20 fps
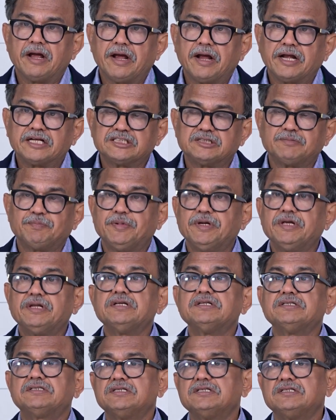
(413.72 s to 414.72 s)

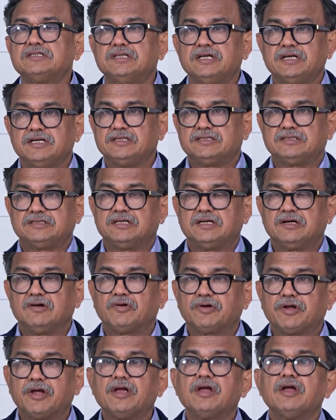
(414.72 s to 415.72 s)
experience is this,
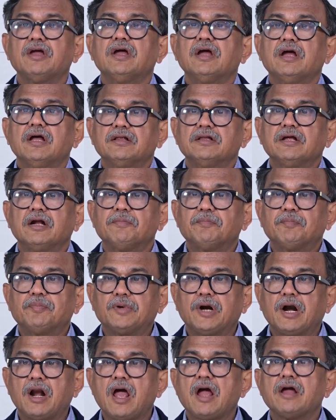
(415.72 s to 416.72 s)
okay, that
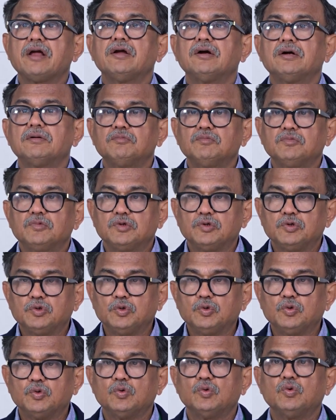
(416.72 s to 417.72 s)
pranayam,
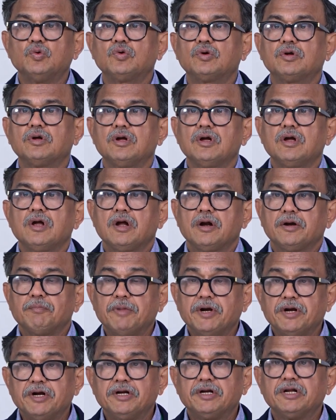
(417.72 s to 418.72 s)
yoga,
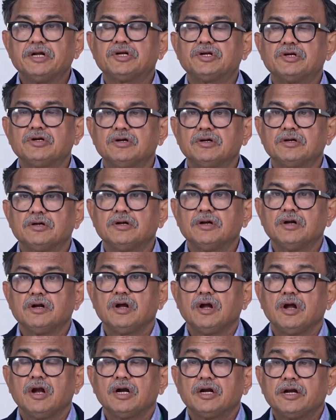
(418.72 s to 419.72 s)
meditation
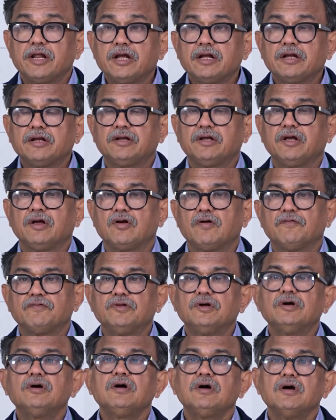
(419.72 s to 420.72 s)
take care of
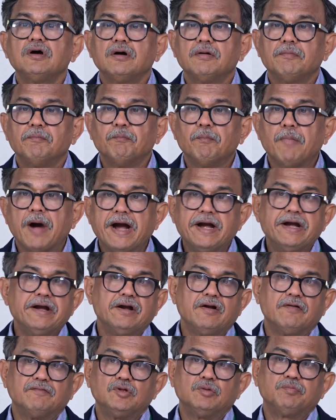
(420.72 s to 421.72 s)
the
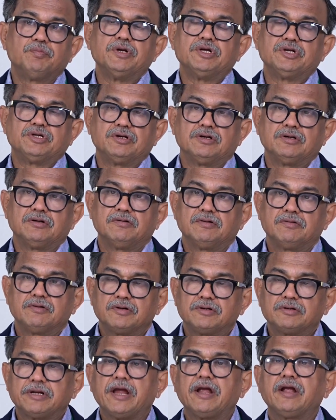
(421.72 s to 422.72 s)
mind of the patient,
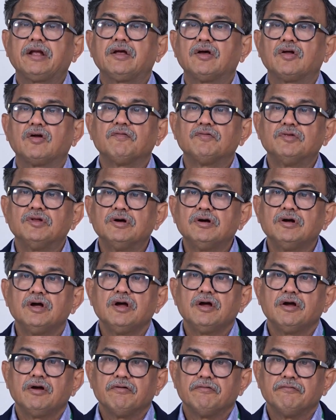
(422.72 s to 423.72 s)
take care of the
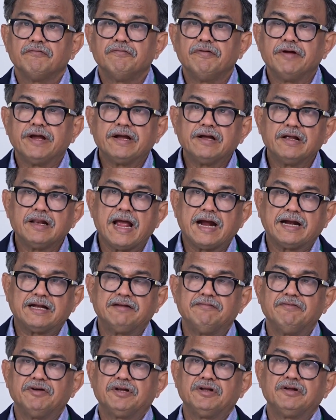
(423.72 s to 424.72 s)
vagal
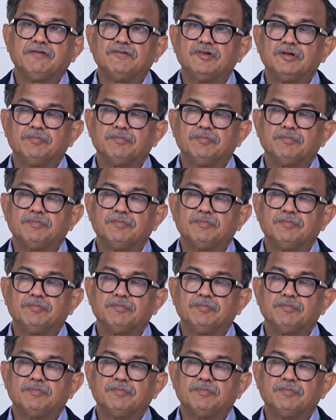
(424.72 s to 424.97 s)
activity of